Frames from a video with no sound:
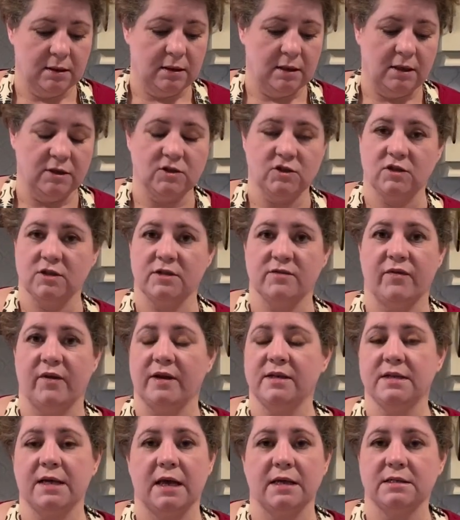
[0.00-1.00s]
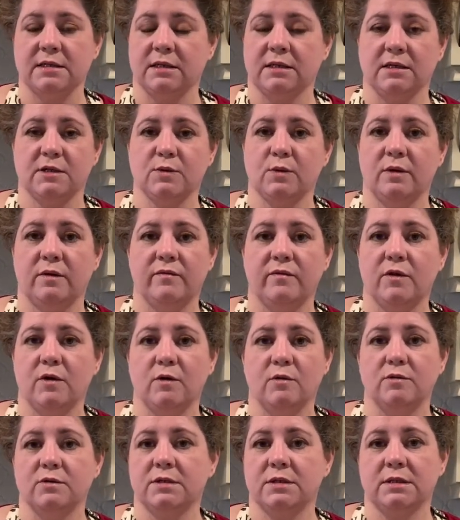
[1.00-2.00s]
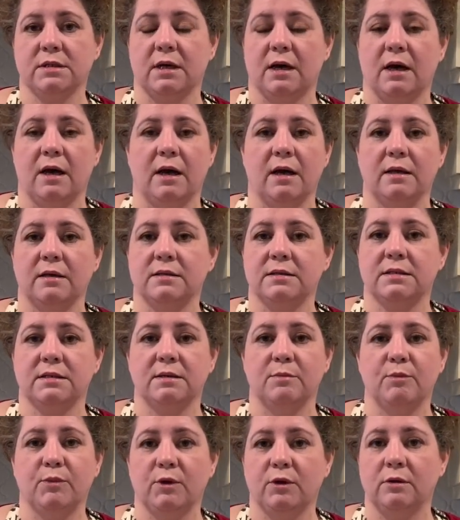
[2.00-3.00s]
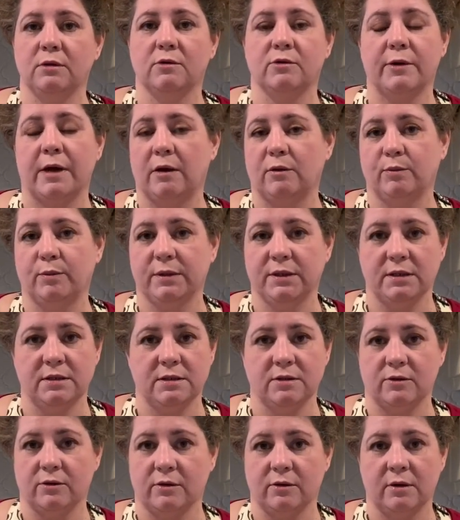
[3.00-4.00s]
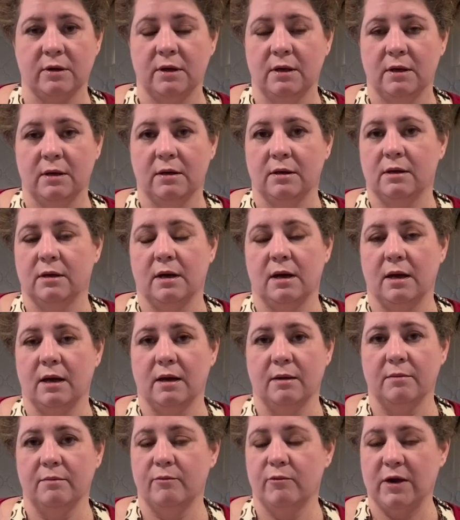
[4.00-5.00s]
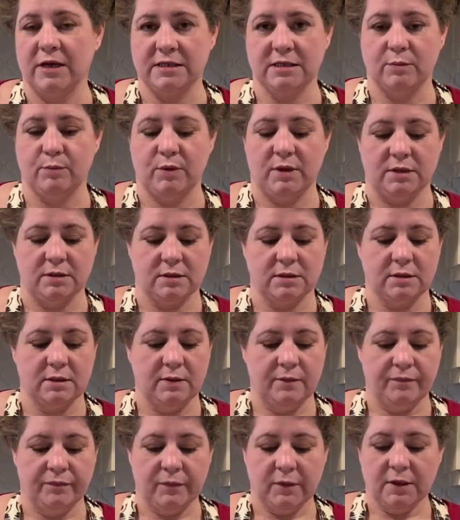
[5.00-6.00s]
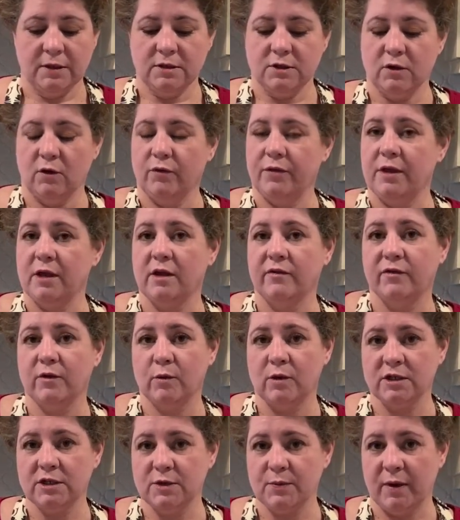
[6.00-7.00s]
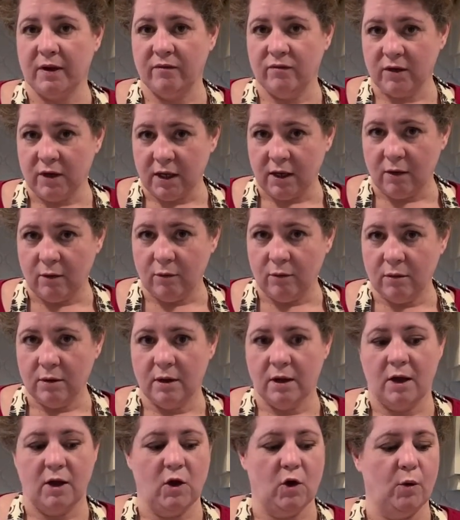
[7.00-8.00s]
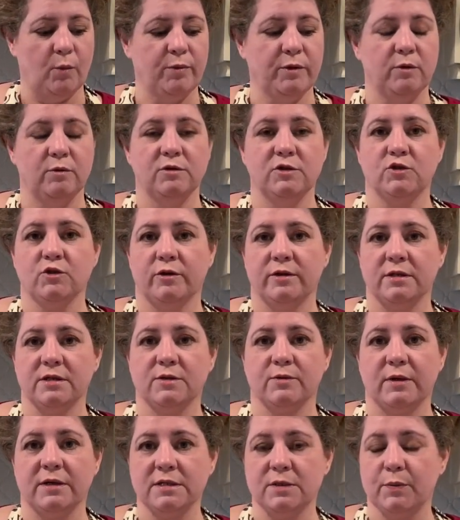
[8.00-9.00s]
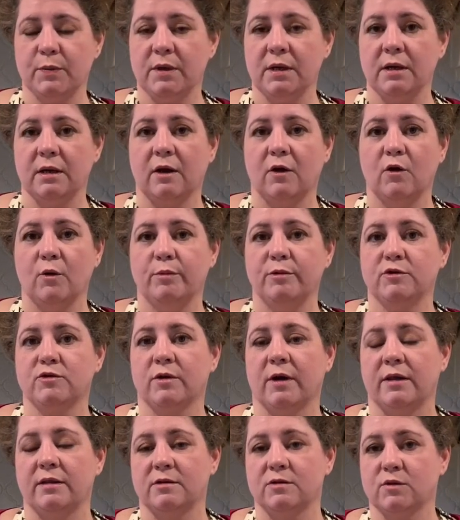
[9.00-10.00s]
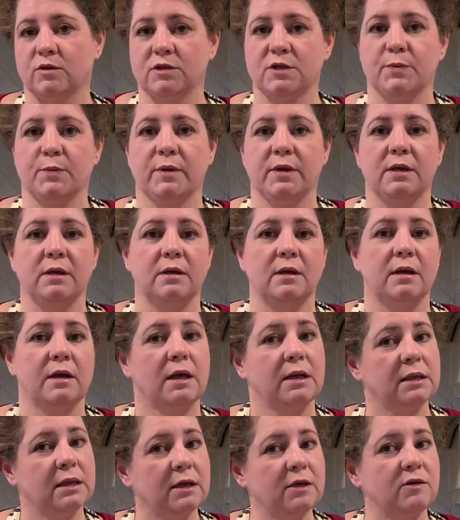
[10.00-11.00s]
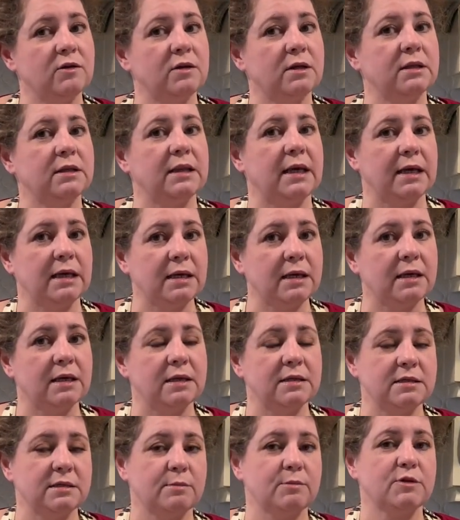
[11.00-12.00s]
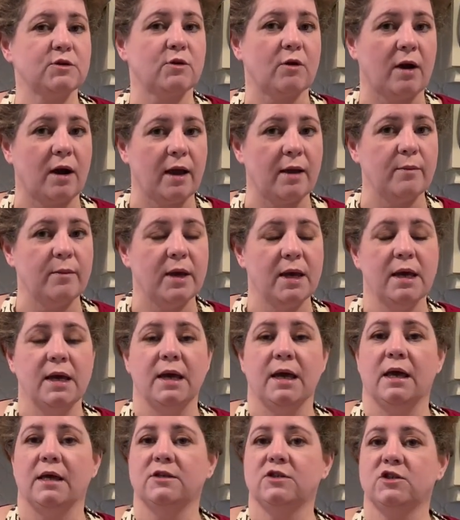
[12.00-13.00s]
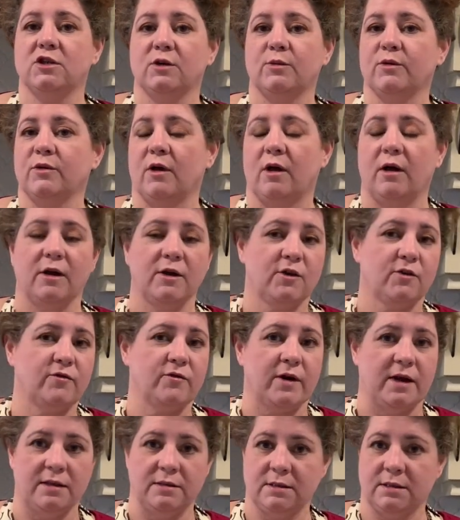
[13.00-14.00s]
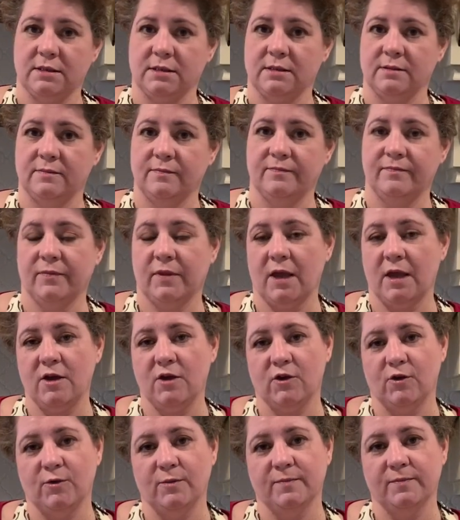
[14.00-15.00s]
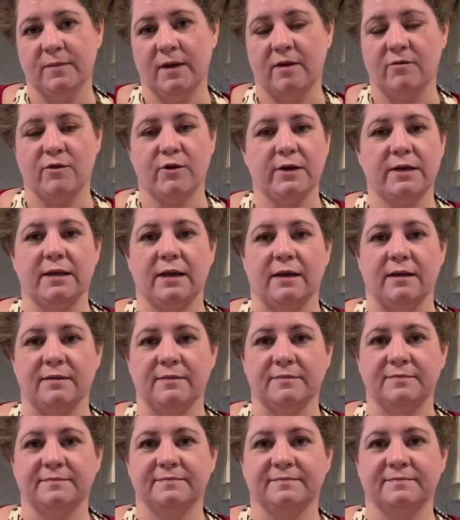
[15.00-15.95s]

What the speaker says: It's just fantastic. It's one of those simple crowd pleaser recipes. So thank you for watching my video. I hope you enjoy this recipe and I hope you try this recipe. And I'd like you to like and subscribe and share with all your friends. Thank you. Have a great day.